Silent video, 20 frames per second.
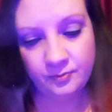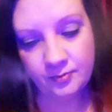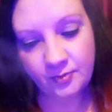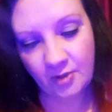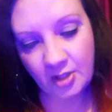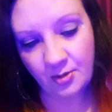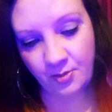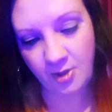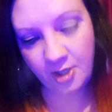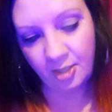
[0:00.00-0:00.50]

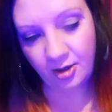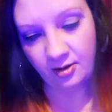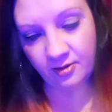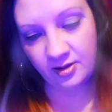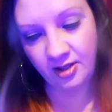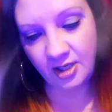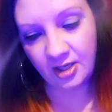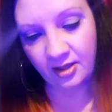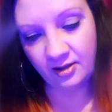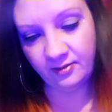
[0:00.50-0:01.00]
I'm hearing
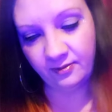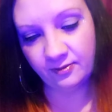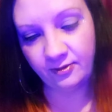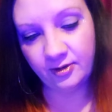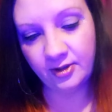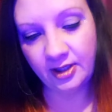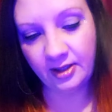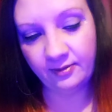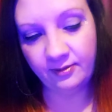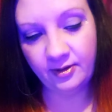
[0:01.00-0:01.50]
The
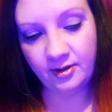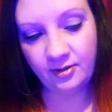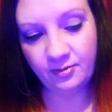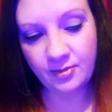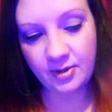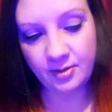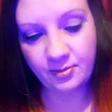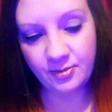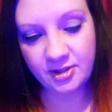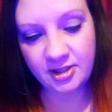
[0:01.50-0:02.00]
Unforgiven by
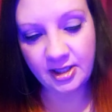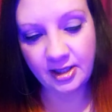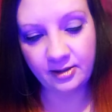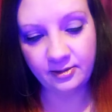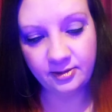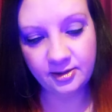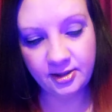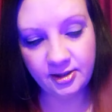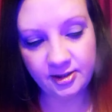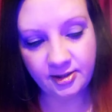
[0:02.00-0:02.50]

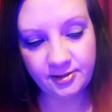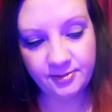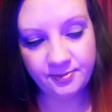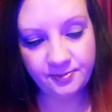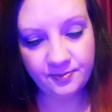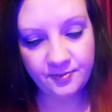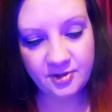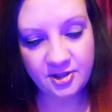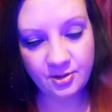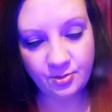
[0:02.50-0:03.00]
Metallica.
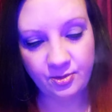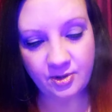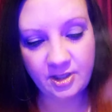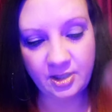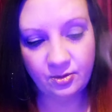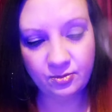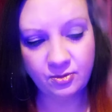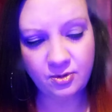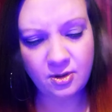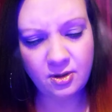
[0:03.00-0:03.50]
Someone
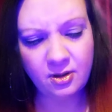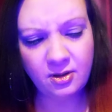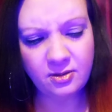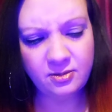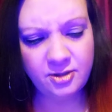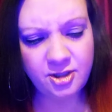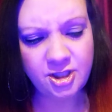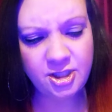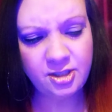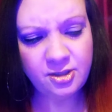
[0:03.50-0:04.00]
that
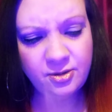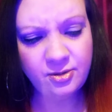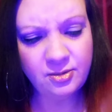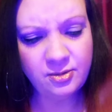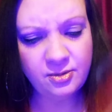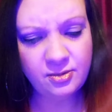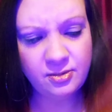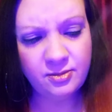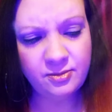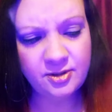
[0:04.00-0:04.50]
wronged
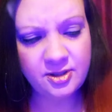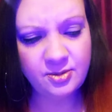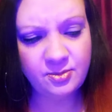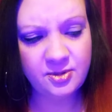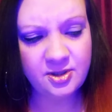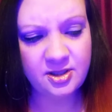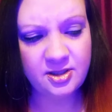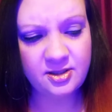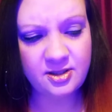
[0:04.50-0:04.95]
you, someone that's